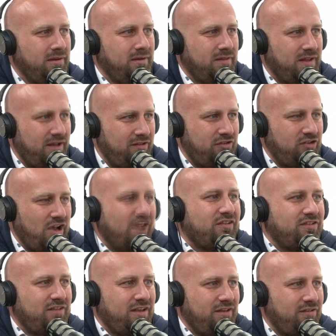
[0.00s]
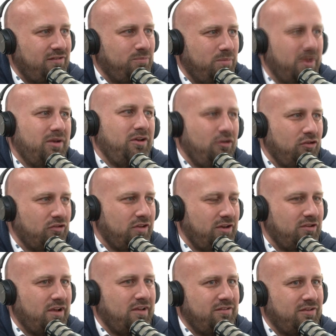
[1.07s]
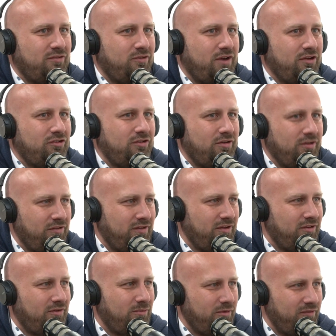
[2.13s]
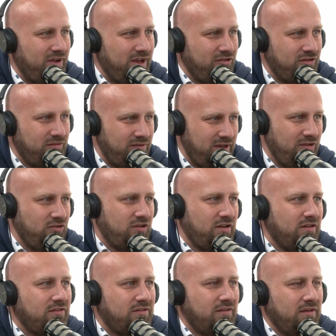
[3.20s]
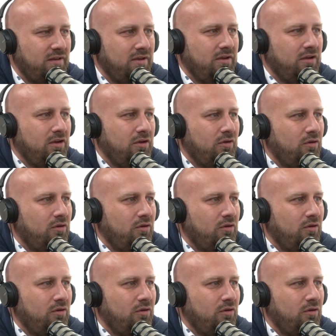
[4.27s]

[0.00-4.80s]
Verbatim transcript: That's justice, but usually justice for us turns into revenge and vengeance. Mm-hmm.